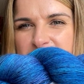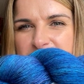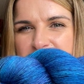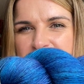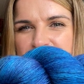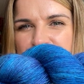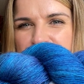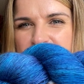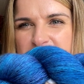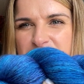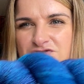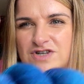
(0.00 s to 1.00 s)
It's
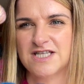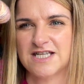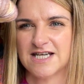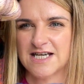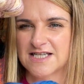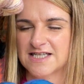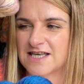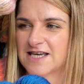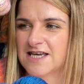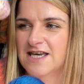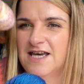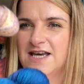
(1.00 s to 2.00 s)
shining really nicely.
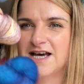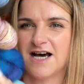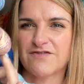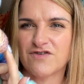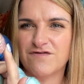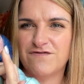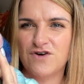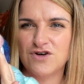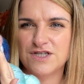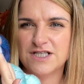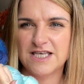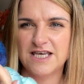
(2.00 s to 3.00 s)
I've got
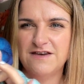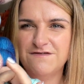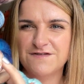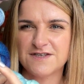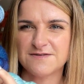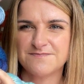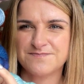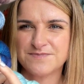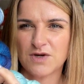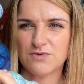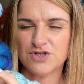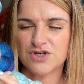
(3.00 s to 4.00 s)
Fallen Leaves,
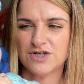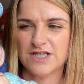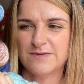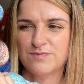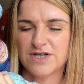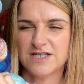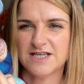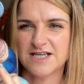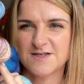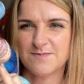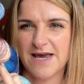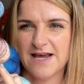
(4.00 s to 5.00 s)
which are really pretty
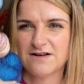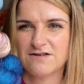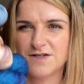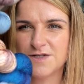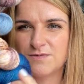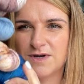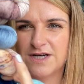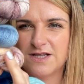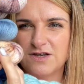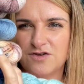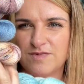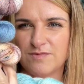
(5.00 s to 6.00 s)
speckled one, a
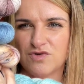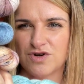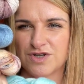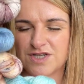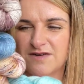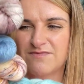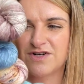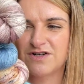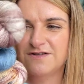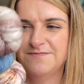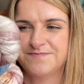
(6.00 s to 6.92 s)
little bit more autumnal.